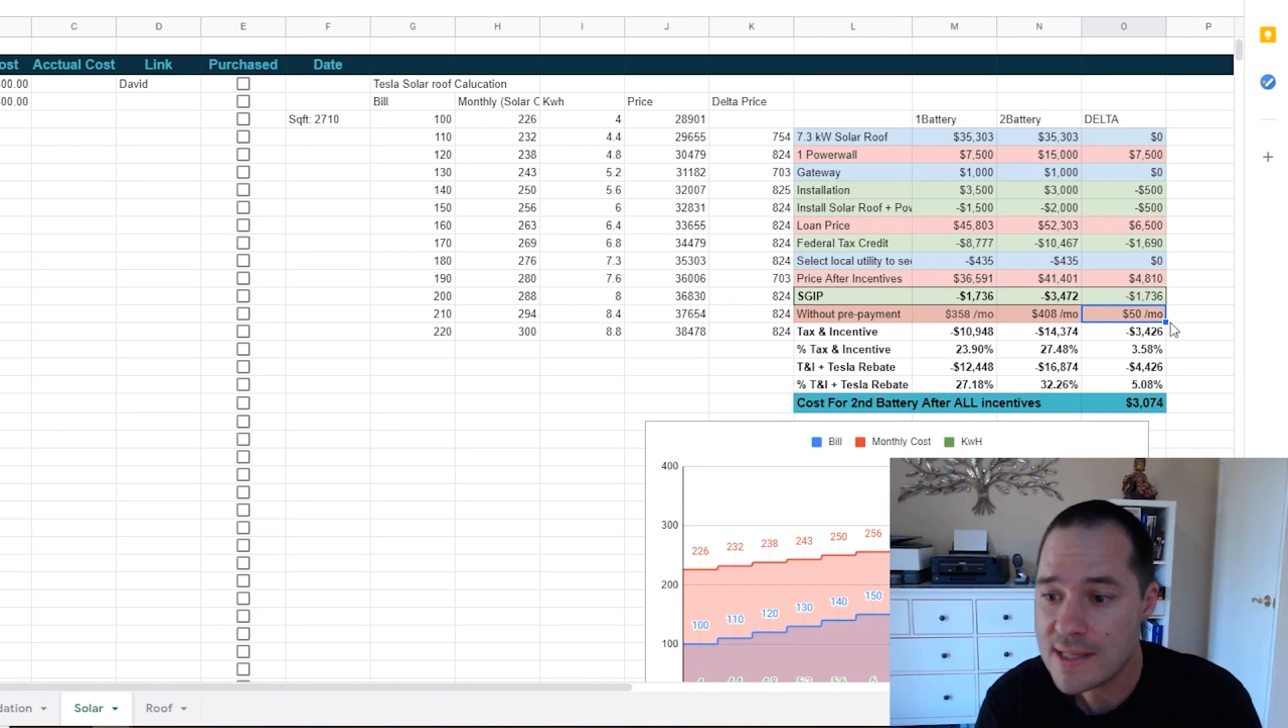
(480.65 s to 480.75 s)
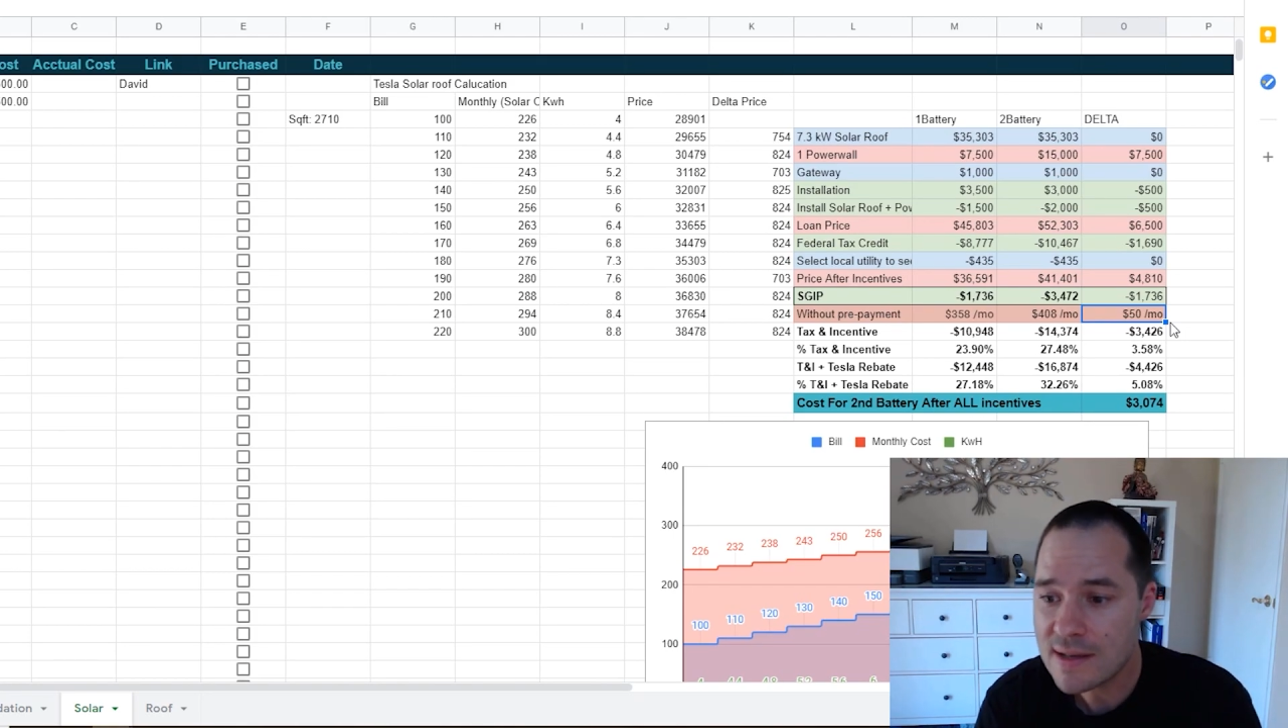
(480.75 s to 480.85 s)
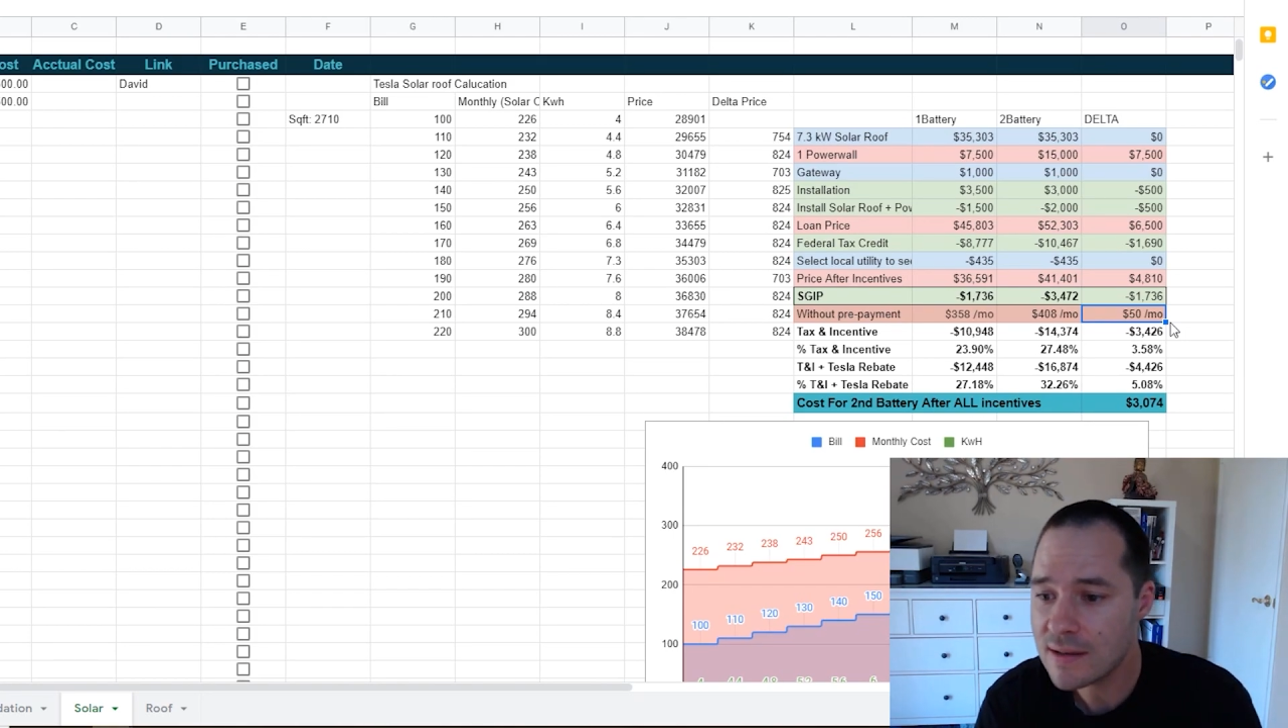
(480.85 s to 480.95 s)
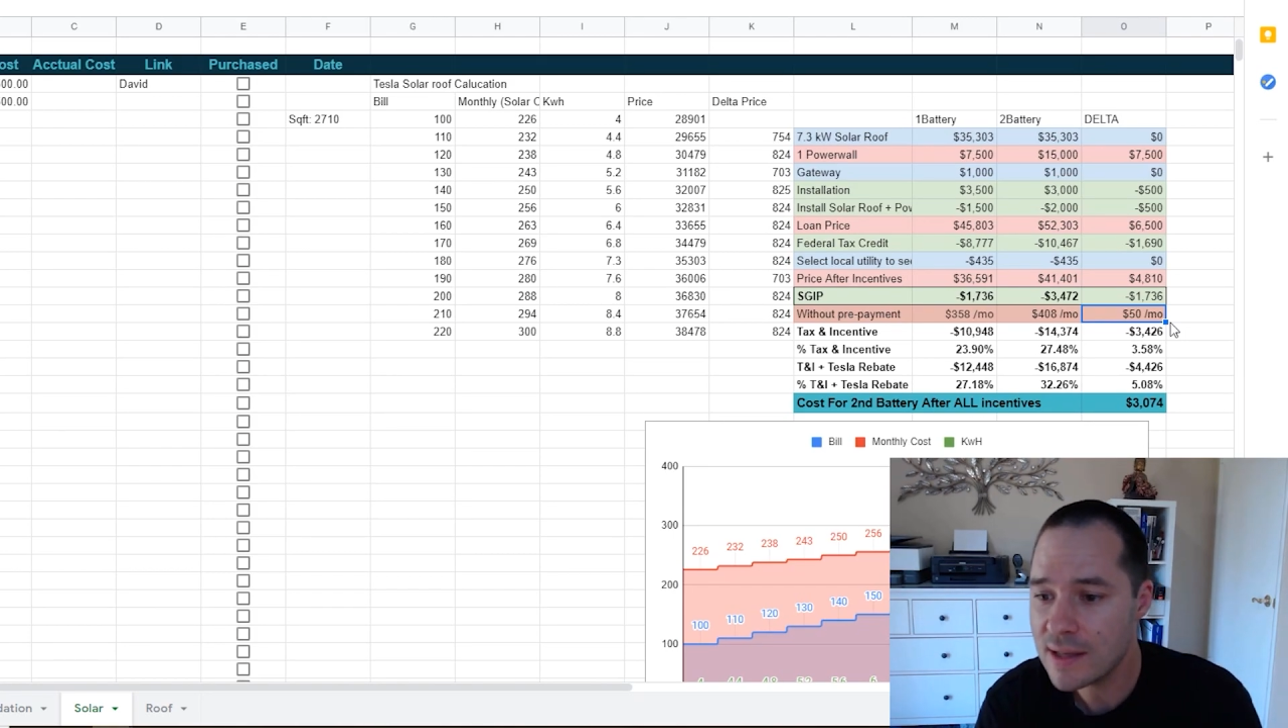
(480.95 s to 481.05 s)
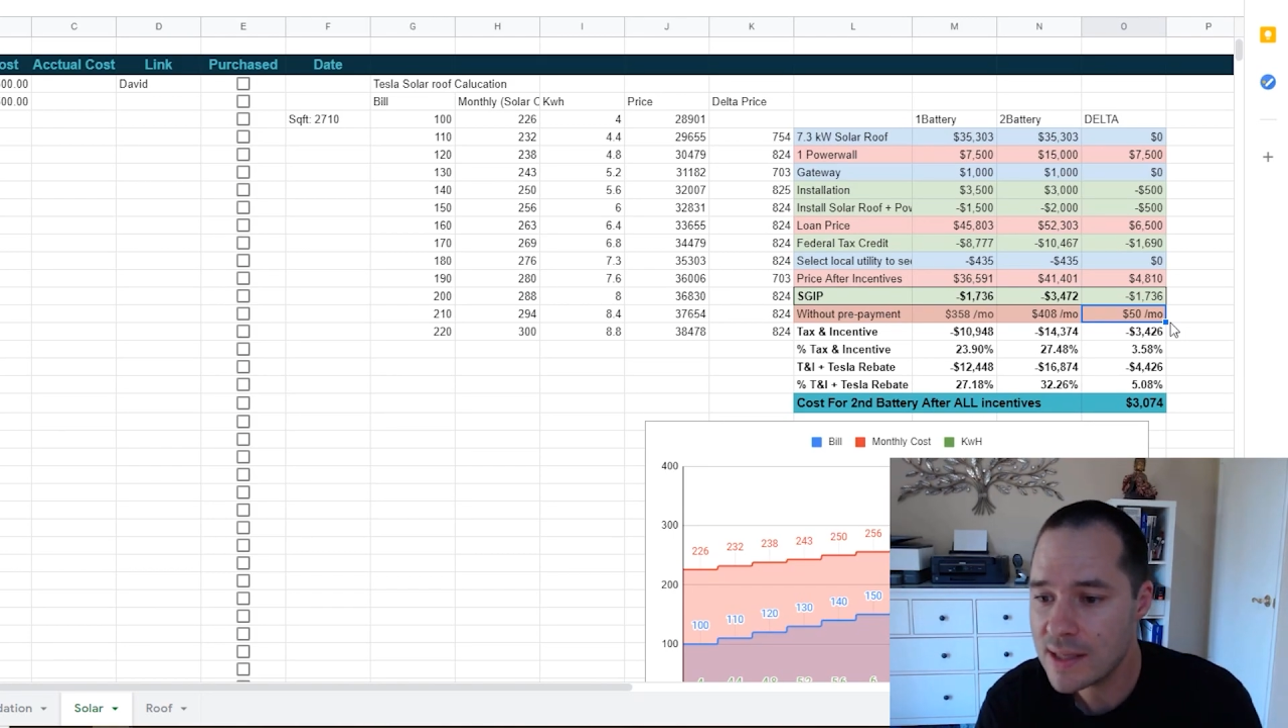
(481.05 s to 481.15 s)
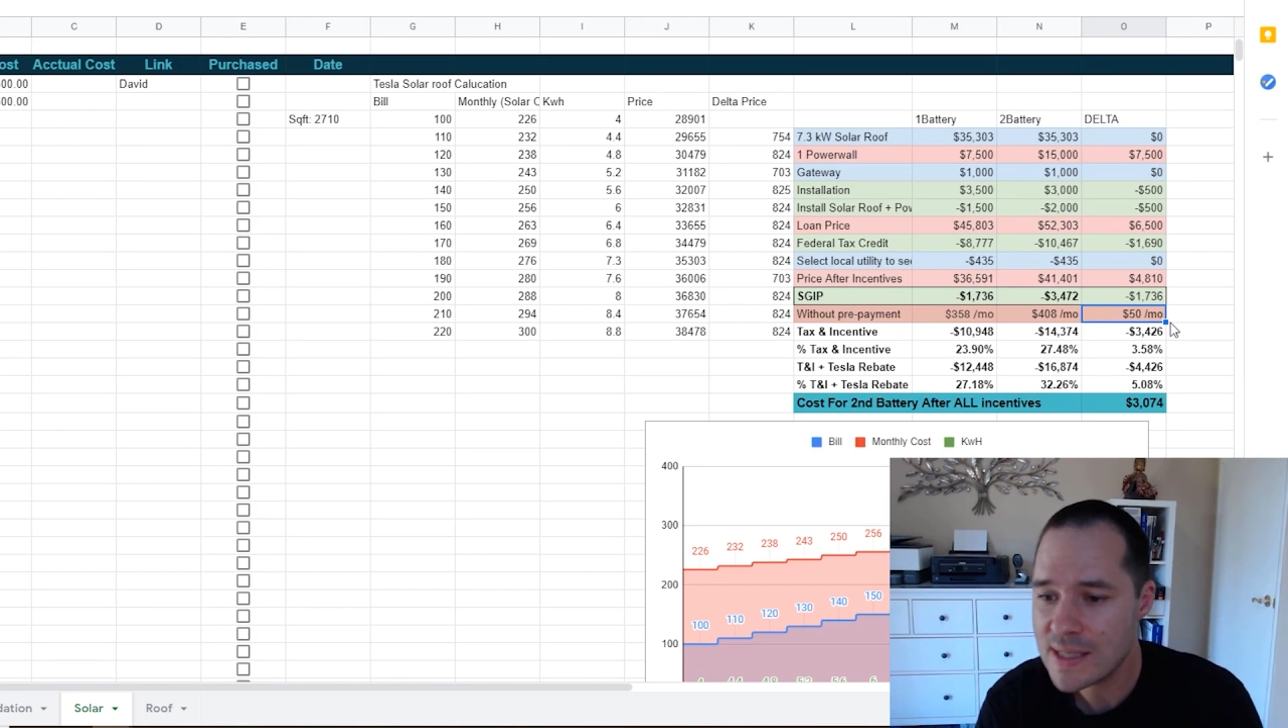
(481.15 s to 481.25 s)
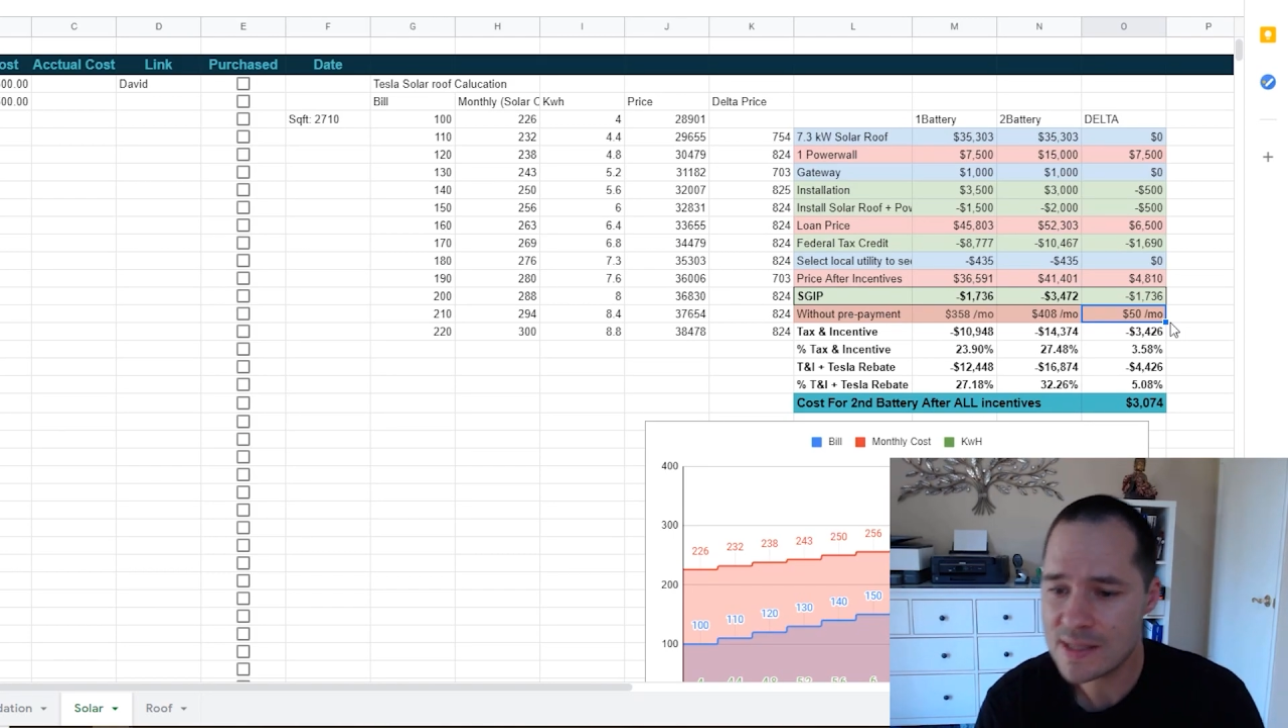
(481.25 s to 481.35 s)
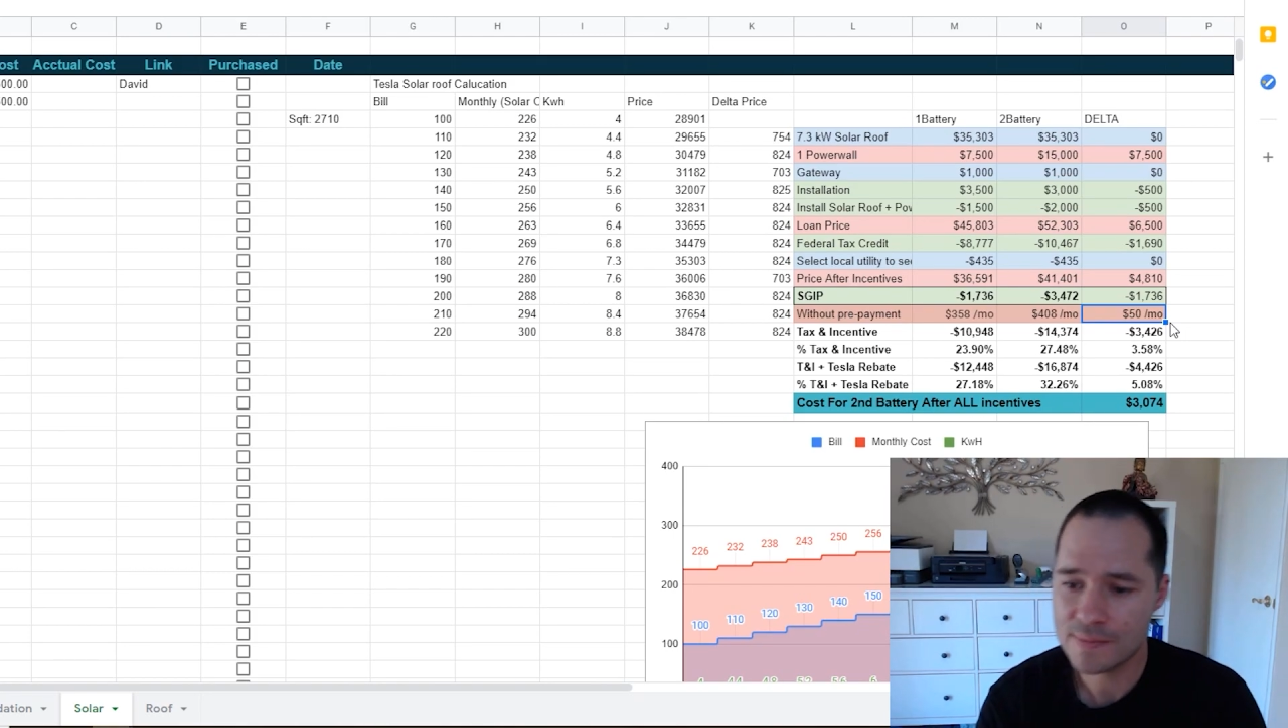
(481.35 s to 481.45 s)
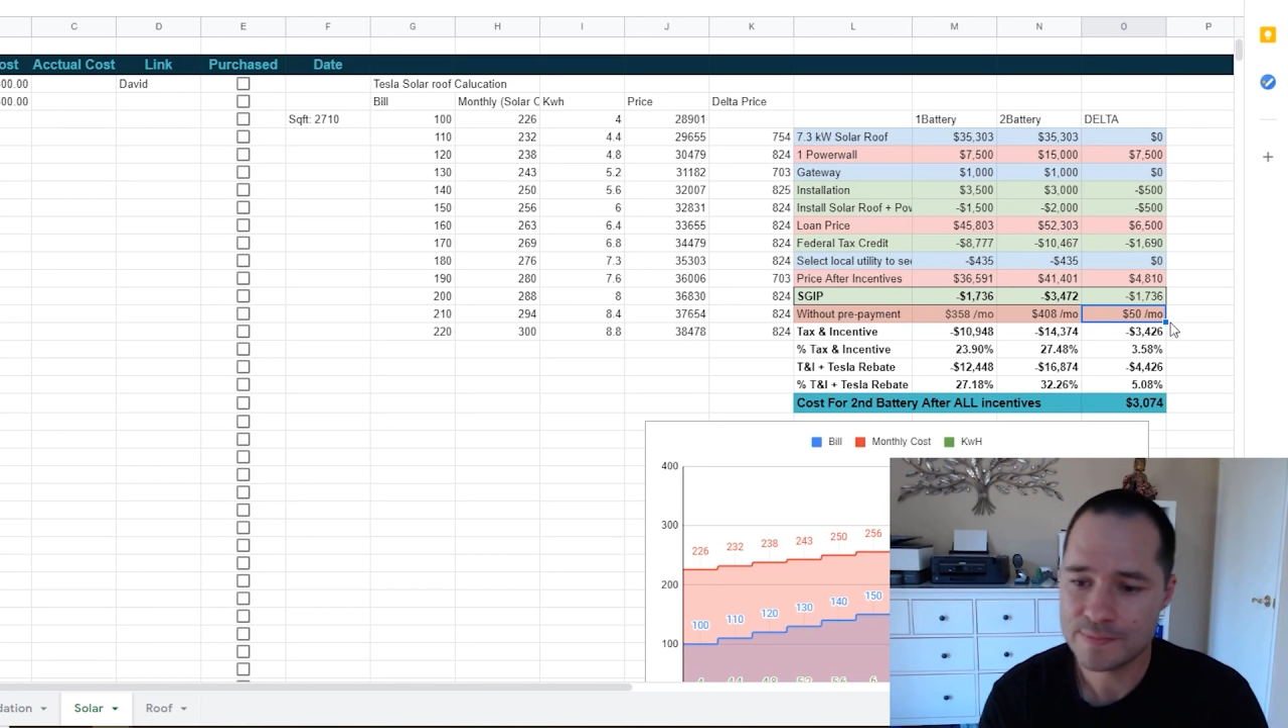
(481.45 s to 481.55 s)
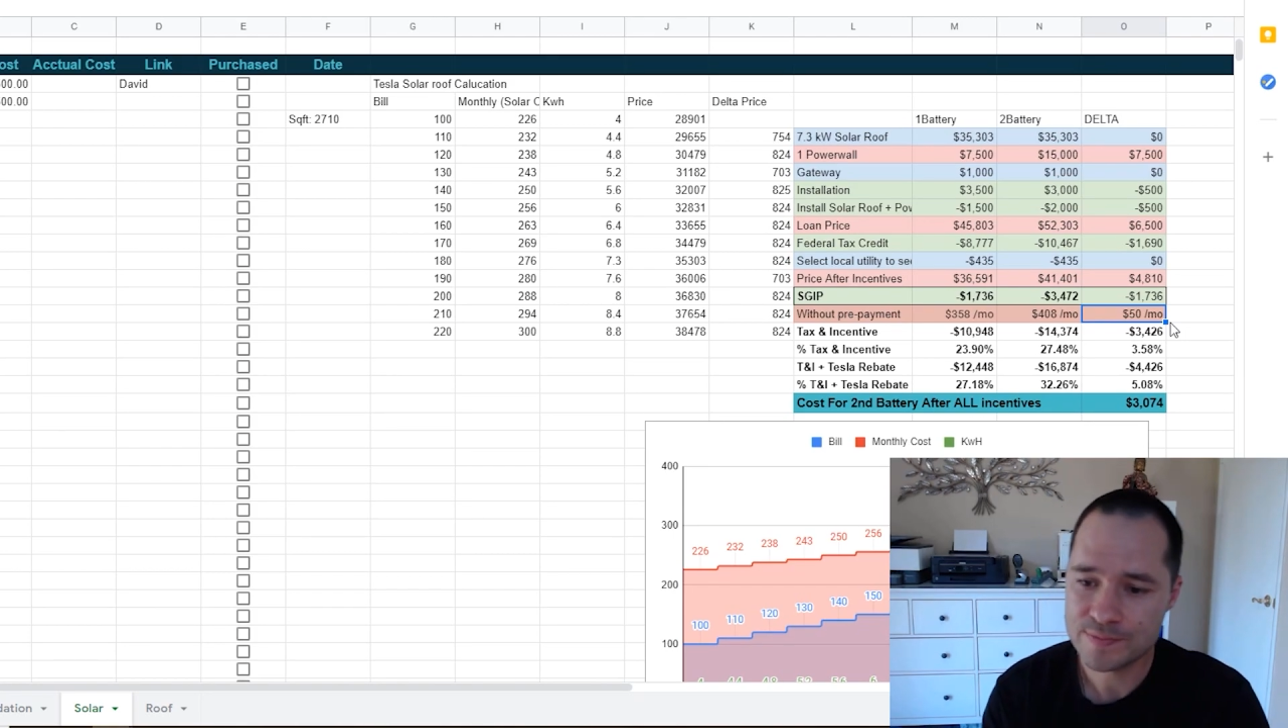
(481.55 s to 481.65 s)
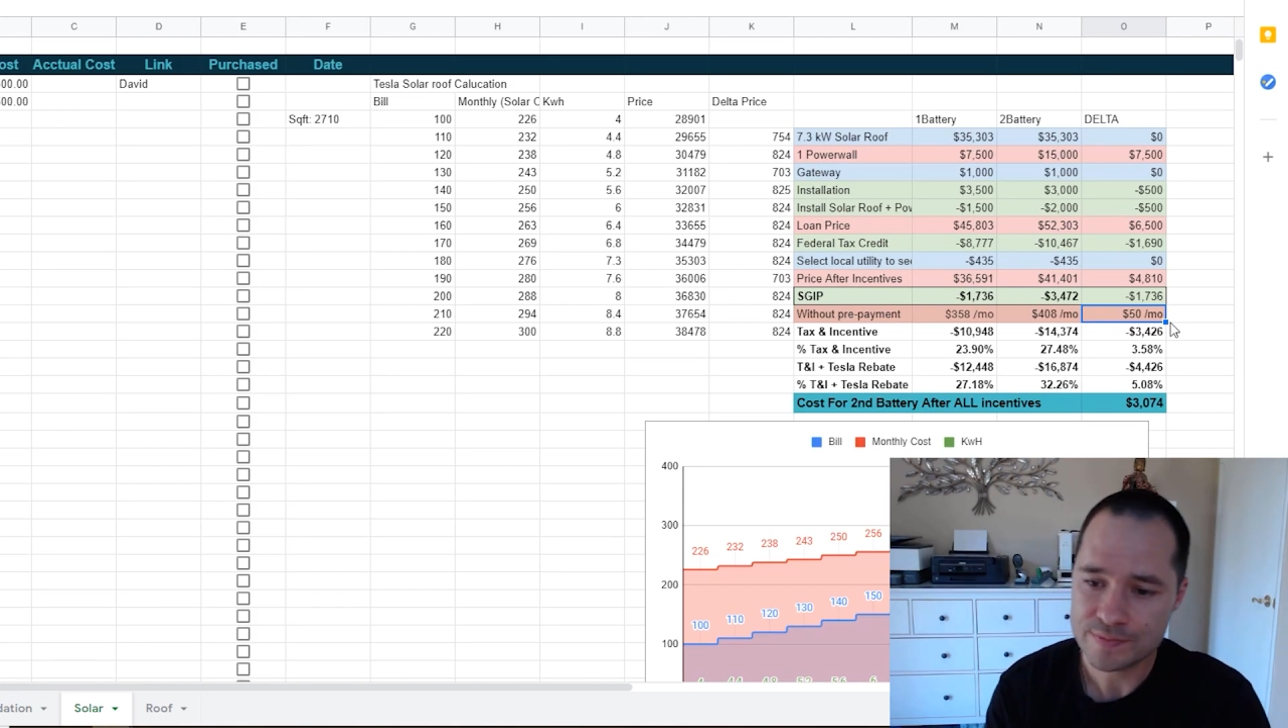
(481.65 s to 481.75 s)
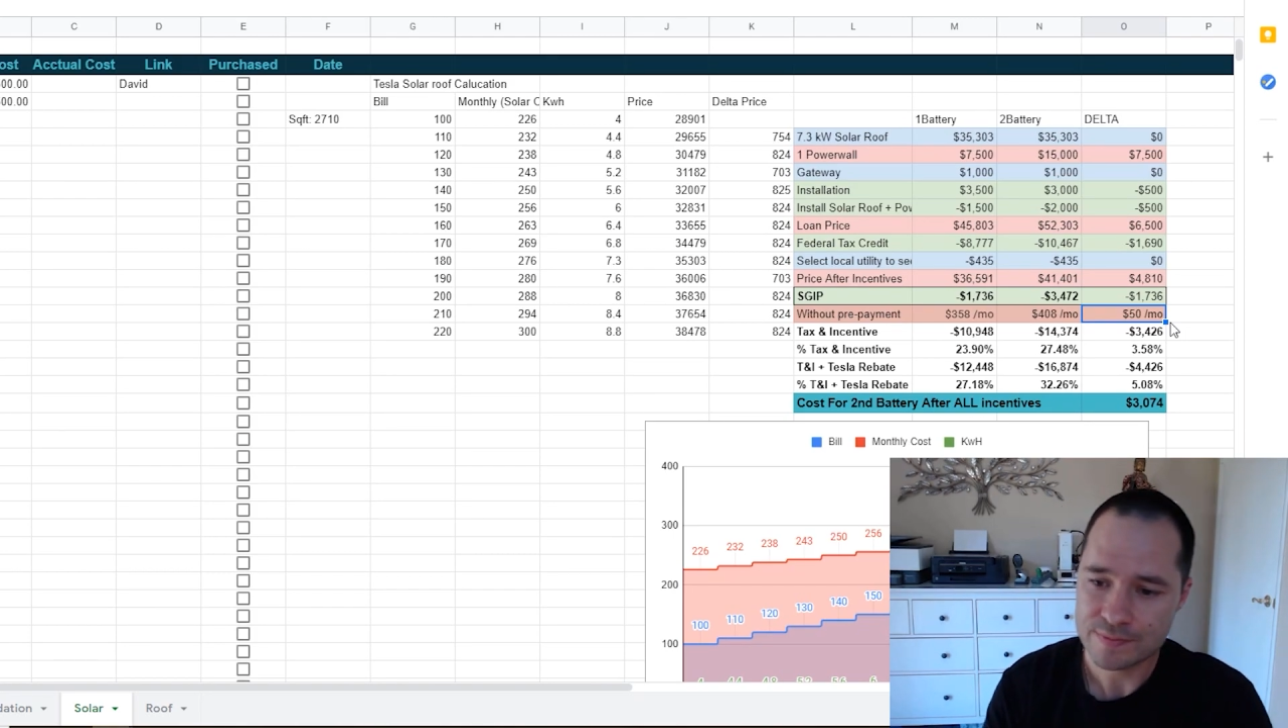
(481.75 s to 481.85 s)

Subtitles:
considering this.